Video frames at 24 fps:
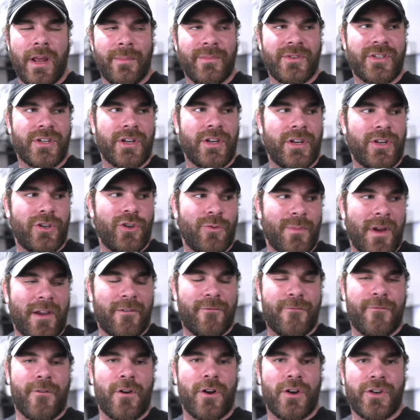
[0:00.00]
I'm just gonna do my
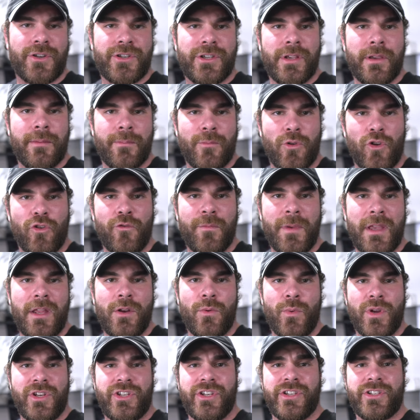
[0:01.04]
first
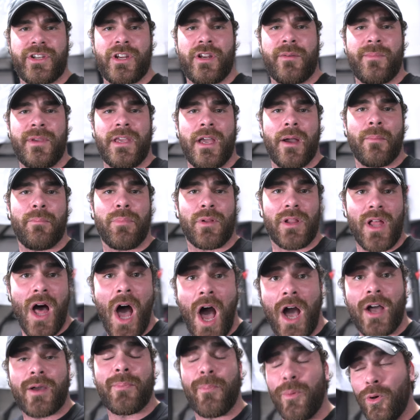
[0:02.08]
movement, which is gonna be a
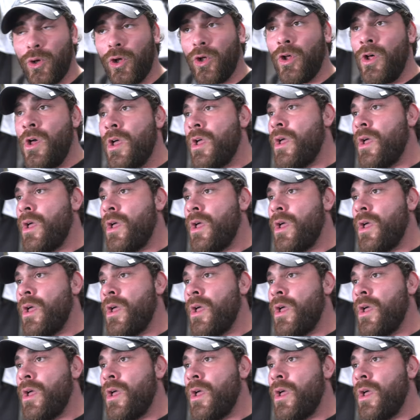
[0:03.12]
block pull.